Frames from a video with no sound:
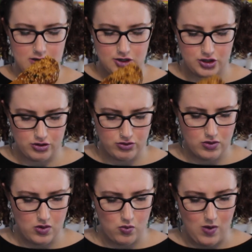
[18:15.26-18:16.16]

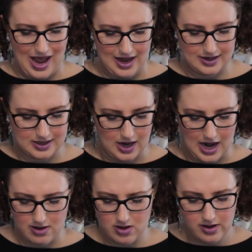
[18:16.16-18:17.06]
too wet.
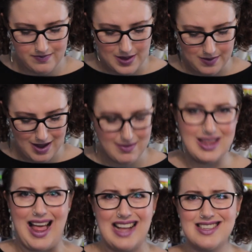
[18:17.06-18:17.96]
I don't know if maybe my
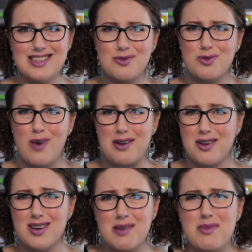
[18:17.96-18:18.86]
molasses was
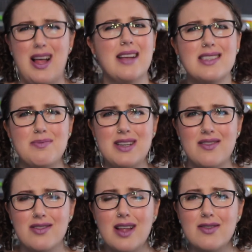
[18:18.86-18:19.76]
wetter. Can molasses be
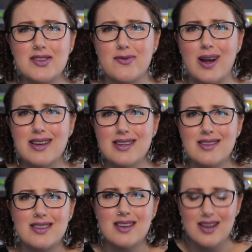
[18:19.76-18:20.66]
different levels of
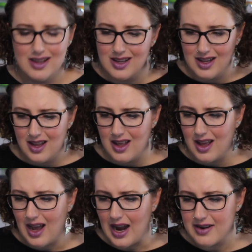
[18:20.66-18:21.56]
wetness?
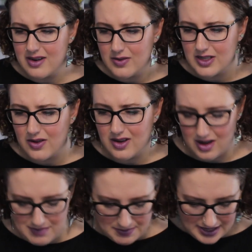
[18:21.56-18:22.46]
I don't know what's going
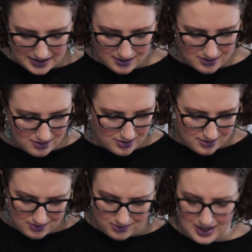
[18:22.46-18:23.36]
on. Maybe I didn't
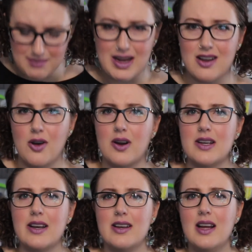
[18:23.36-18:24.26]
strain my
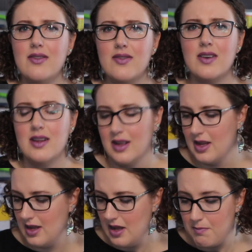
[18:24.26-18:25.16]
coconut enough,
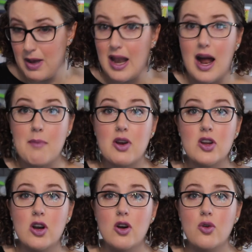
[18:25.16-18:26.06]
but I'm
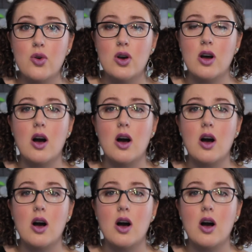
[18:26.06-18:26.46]
gonna go